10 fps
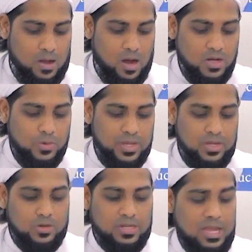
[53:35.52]
Honoring
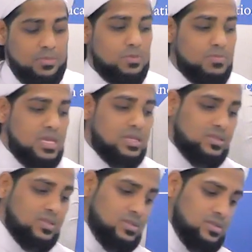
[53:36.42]
your neighbor
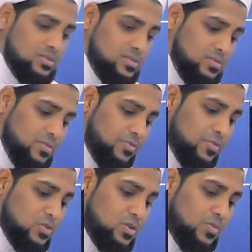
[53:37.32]
means,
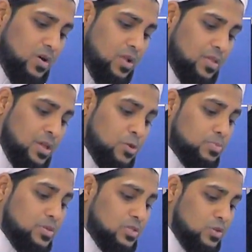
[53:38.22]
first of all, that you
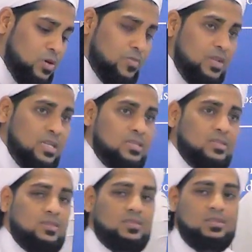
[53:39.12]
preserve
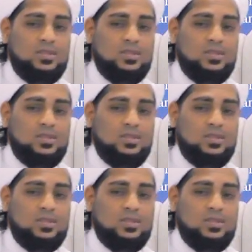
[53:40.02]
his